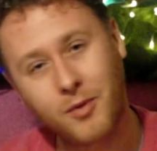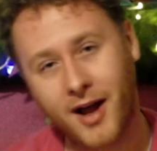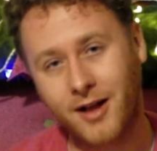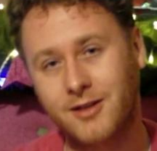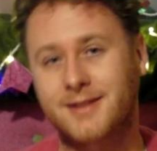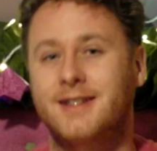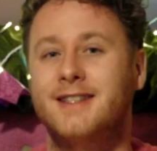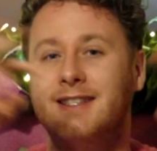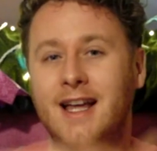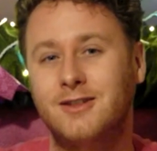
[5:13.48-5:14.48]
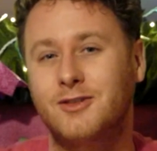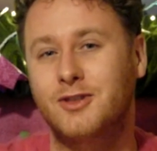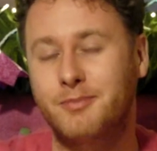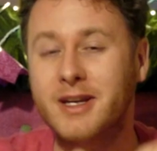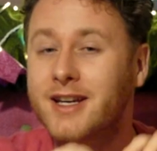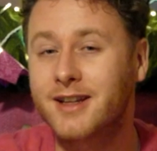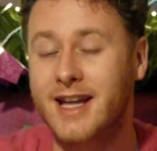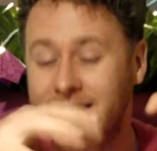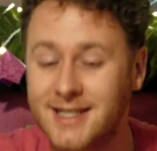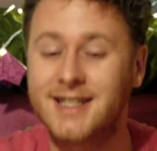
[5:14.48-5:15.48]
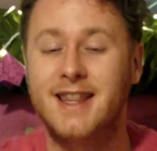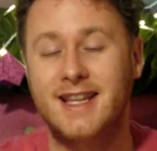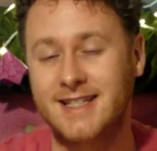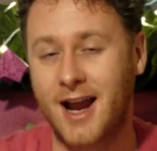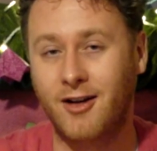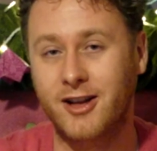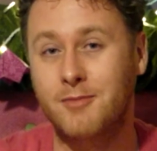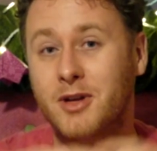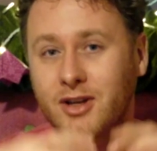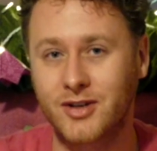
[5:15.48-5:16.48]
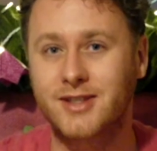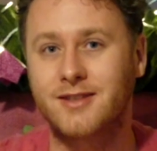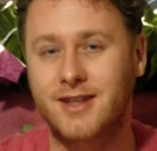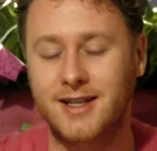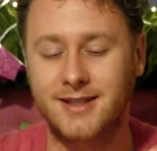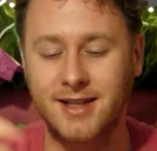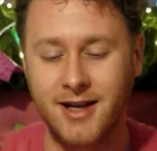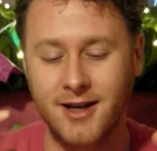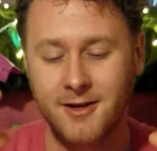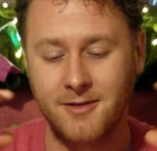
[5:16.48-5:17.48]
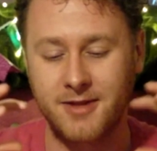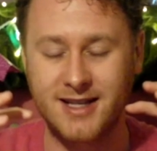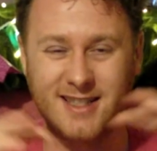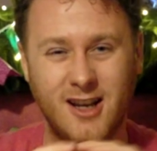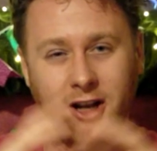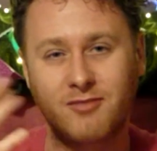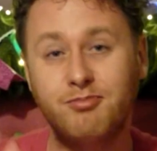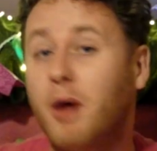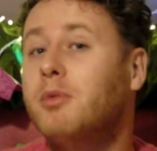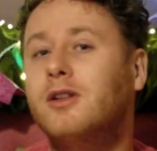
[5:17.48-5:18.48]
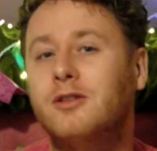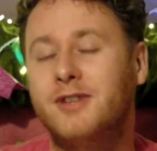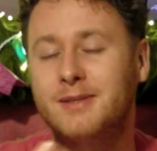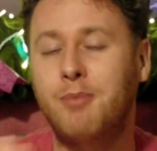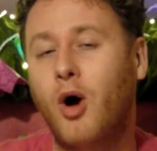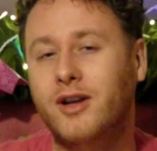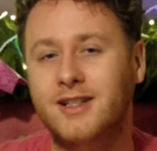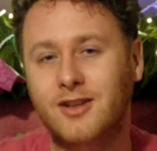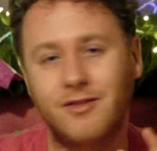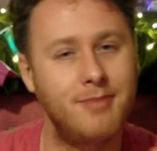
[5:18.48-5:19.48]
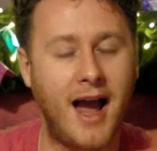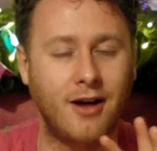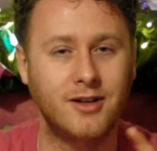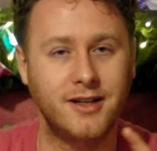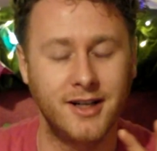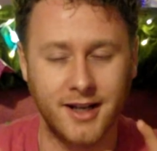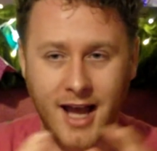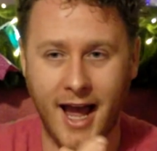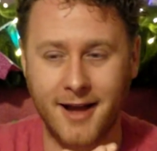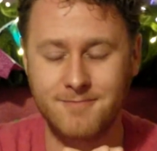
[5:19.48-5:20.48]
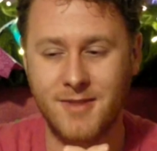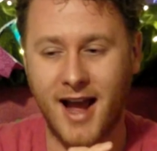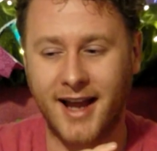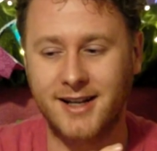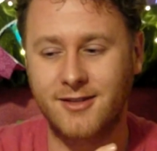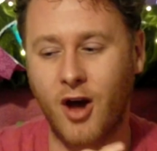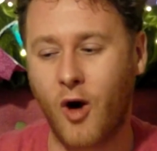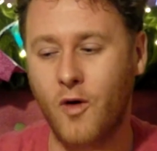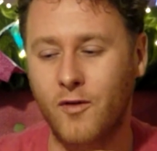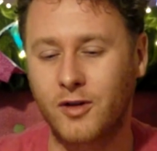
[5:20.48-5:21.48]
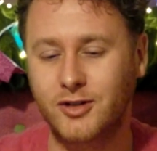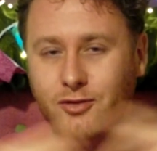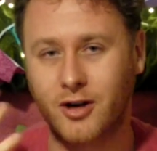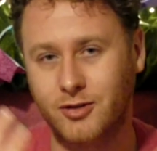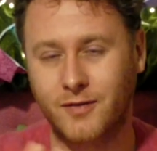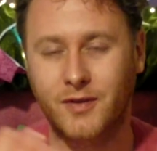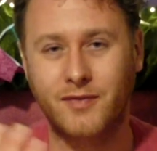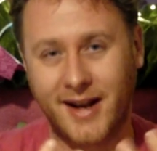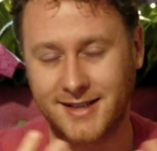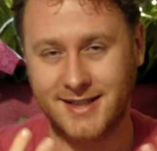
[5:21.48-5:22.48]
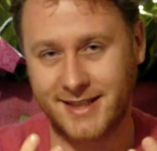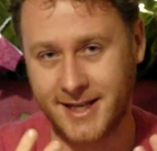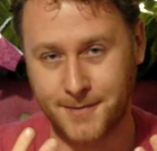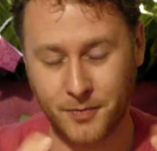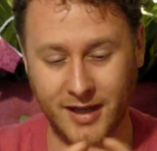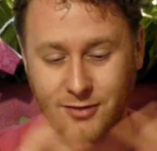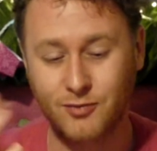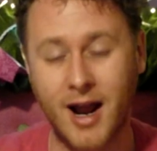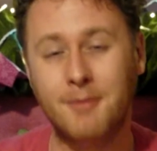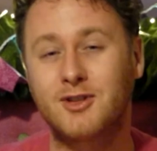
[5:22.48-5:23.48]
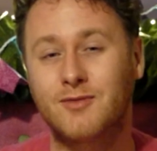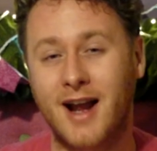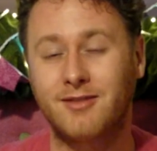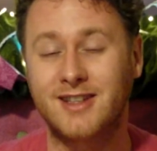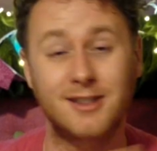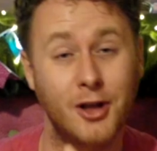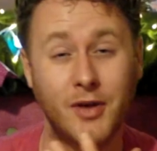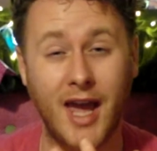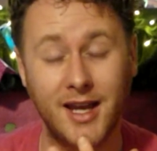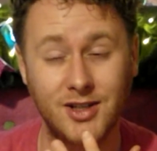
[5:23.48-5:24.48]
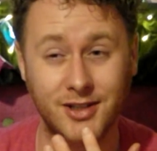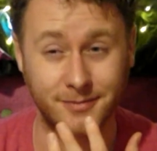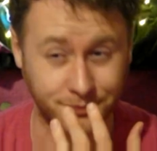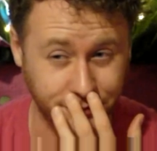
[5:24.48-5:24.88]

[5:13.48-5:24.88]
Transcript: Wales and settled into this area because of this kind of bubble, this pocket of power. And the whole structure of the fantasy is wrapped around this location.